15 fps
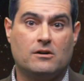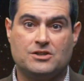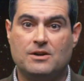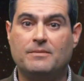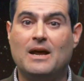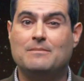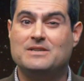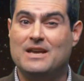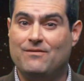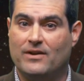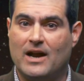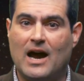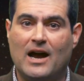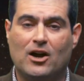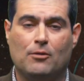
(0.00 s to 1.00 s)
or sometimes even
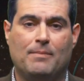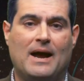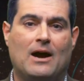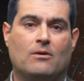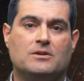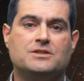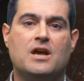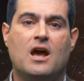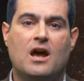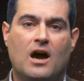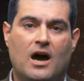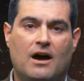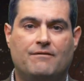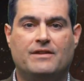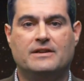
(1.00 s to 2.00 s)
higher powers
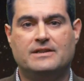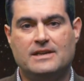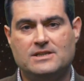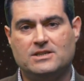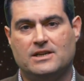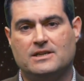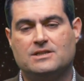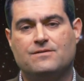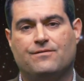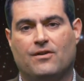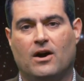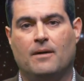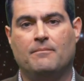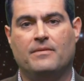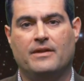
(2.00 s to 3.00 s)
of the distance
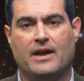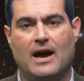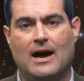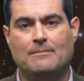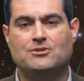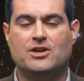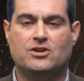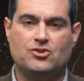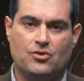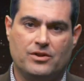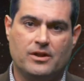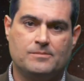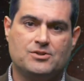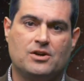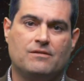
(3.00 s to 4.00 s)
from the object to
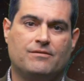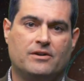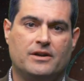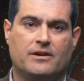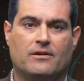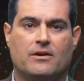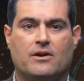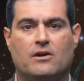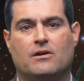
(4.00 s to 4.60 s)
the observer here on